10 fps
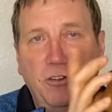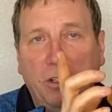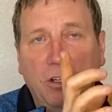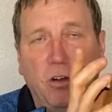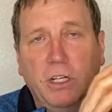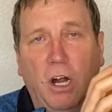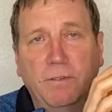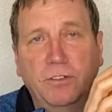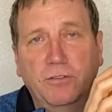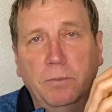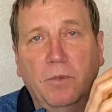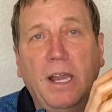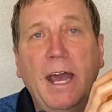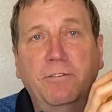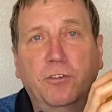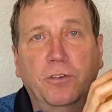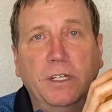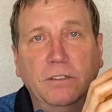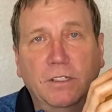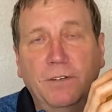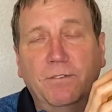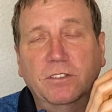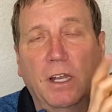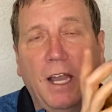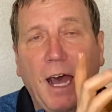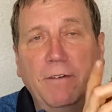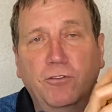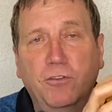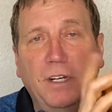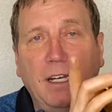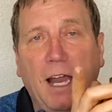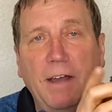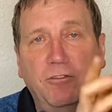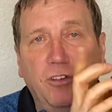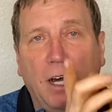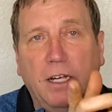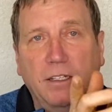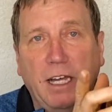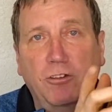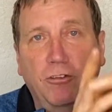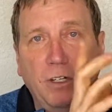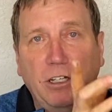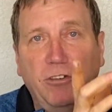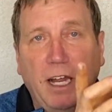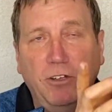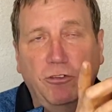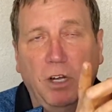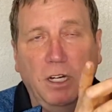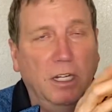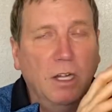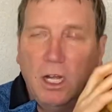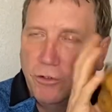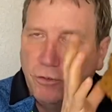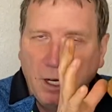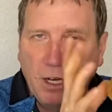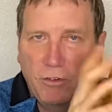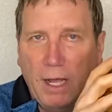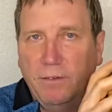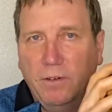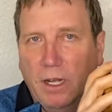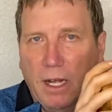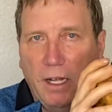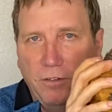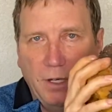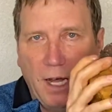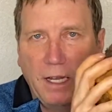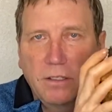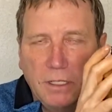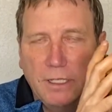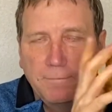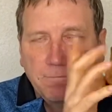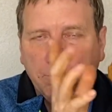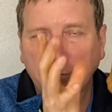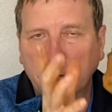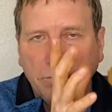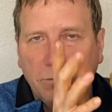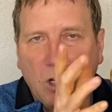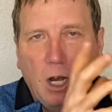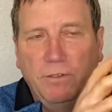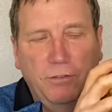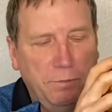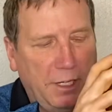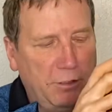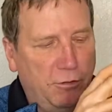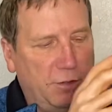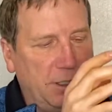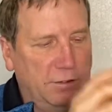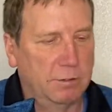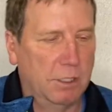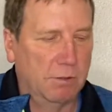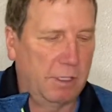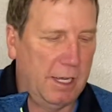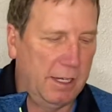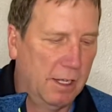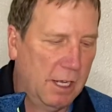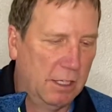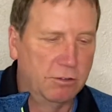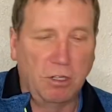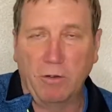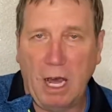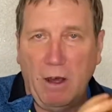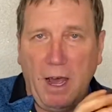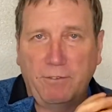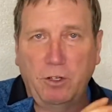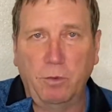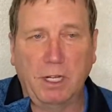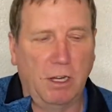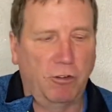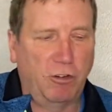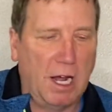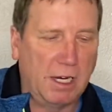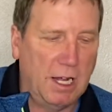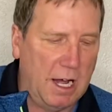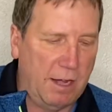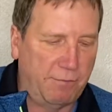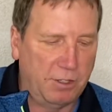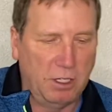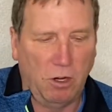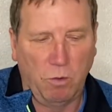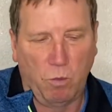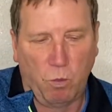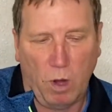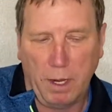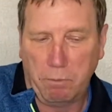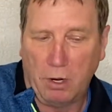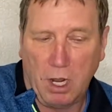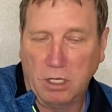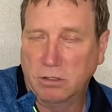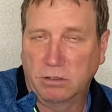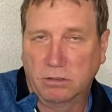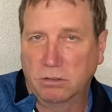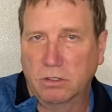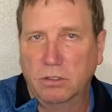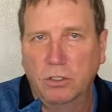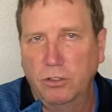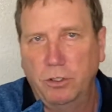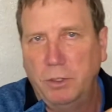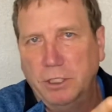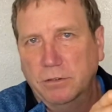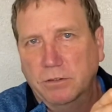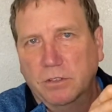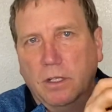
You can only harvest from live trees. If it's a live tree, live chaga, dead tree, dead chaga. Do not harvest from dead trees. Okay, so now after we got our chaga off, what parts do we use?